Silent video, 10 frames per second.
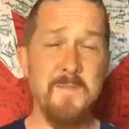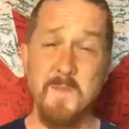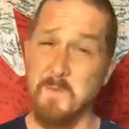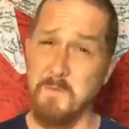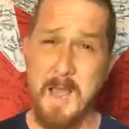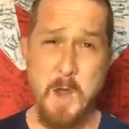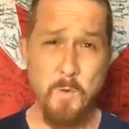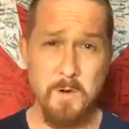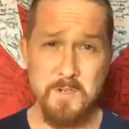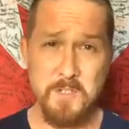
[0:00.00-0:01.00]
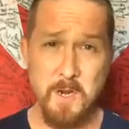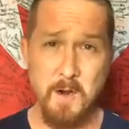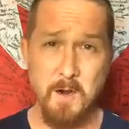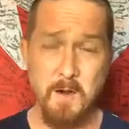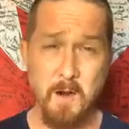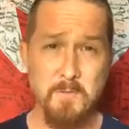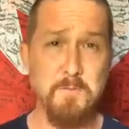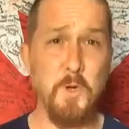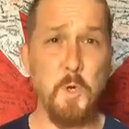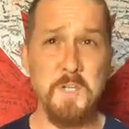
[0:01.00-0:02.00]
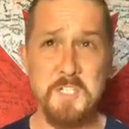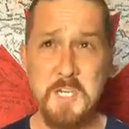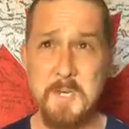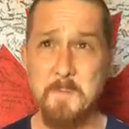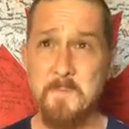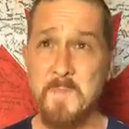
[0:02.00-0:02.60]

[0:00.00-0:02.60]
The flowers are flourishing.